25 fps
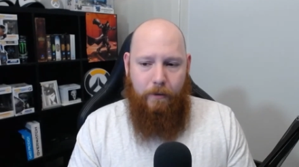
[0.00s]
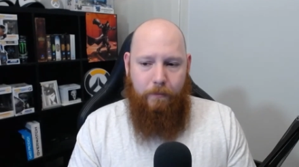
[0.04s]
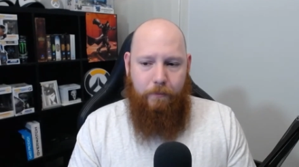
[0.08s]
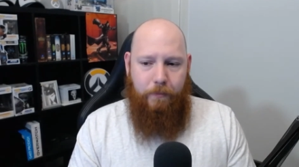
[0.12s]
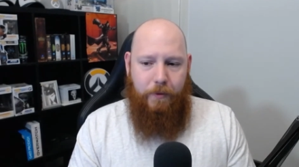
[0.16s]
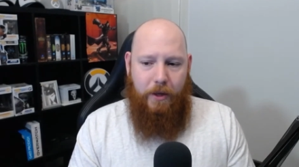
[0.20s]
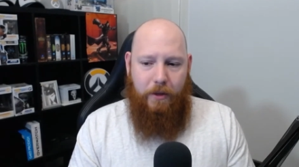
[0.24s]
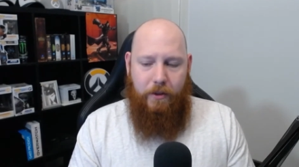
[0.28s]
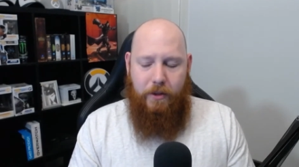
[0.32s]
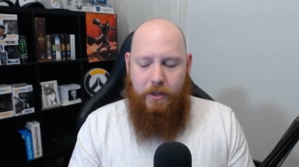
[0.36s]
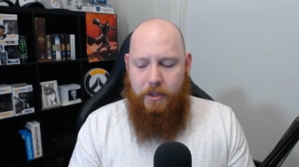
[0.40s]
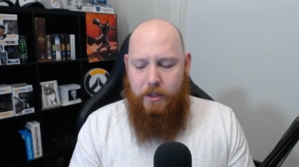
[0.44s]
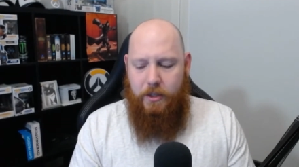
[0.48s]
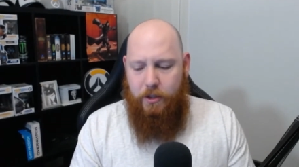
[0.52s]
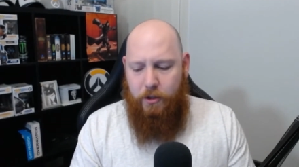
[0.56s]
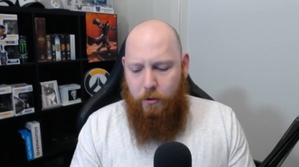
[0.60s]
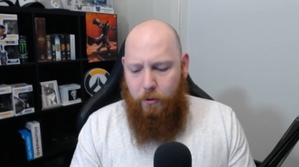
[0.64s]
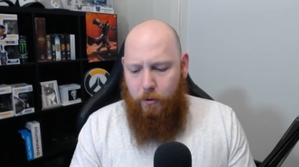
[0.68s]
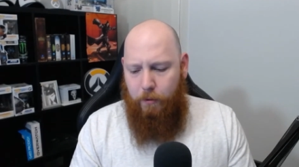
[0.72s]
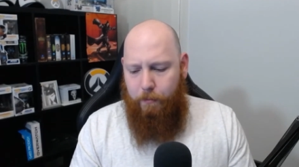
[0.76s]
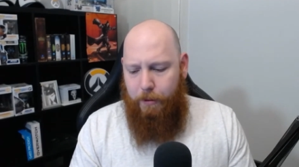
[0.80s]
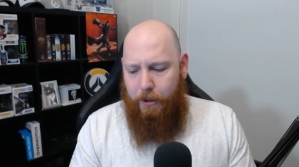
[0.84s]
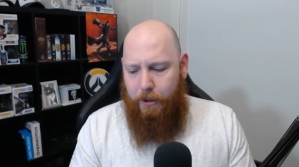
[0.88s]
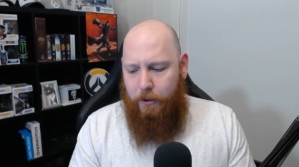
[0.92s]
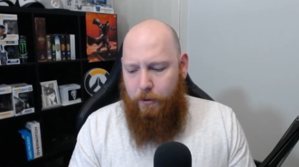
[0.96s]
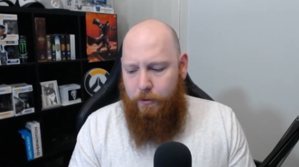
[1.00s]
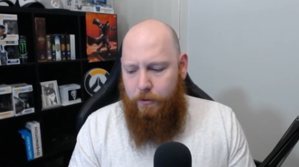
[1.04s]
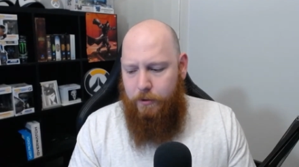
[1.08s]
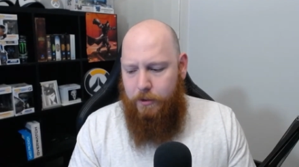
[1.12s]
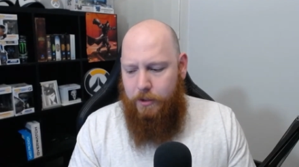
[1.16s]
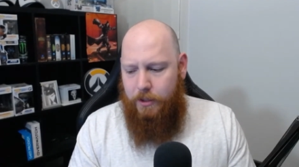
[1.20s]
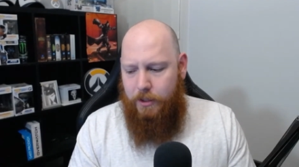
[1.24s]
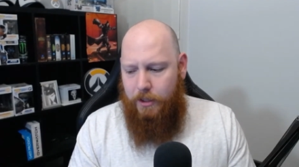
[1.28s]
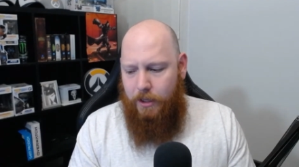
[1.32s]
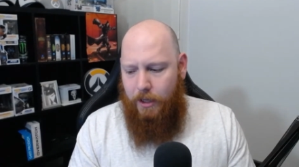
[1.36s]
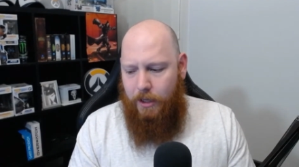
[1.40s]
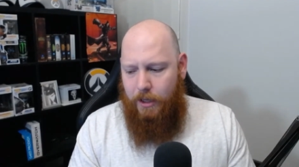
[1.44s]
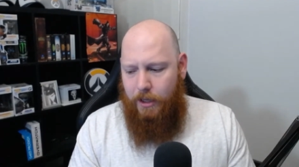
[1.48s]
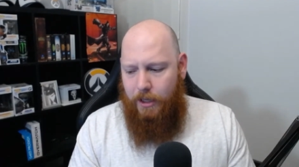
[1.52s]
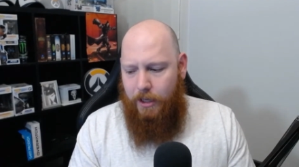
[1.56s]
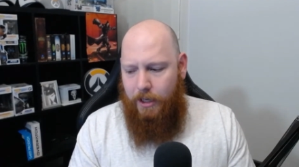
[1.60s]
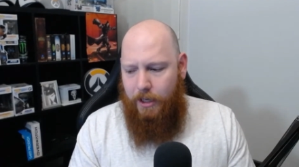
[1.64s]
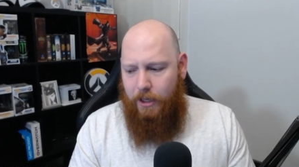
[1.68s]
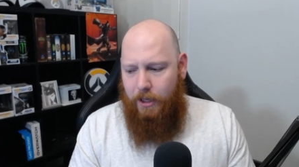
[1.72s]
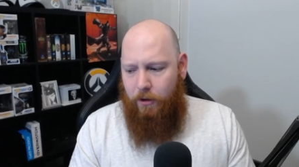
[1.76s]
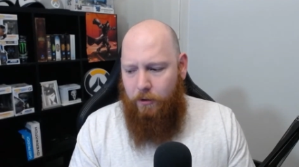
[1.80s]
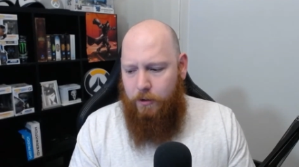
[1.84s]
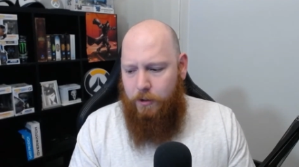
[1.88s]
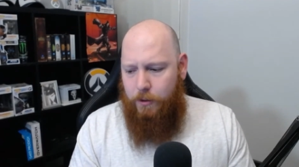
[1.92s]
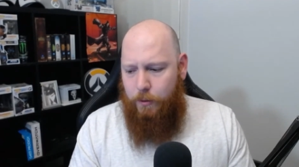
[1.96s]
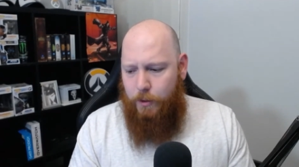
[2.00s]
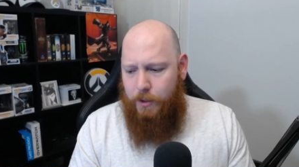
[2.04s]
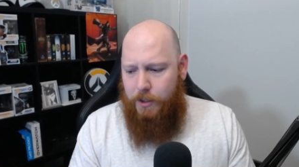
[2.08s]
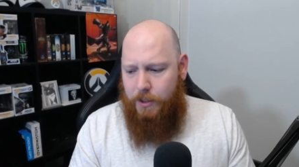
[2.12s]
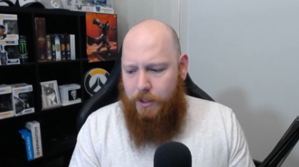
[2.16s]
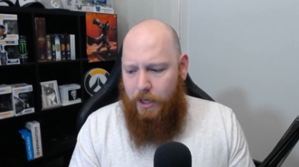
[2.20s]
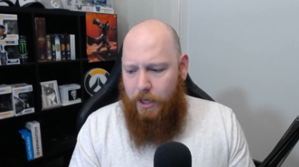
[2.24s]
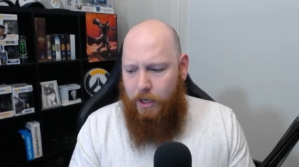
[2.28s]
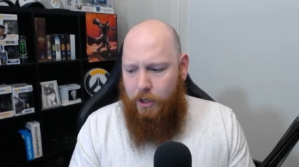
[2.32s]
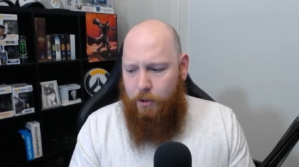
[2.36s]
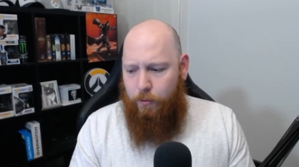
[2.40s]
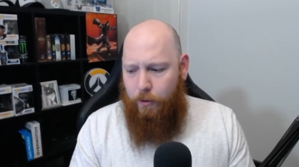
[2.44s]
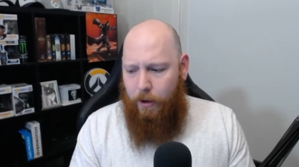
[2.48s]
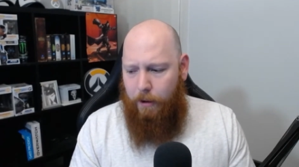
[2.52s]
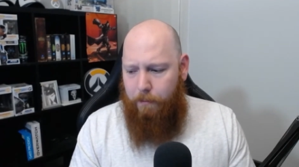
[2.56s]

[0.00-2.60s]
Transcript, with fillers: Now this is good because uh, it got to a stage where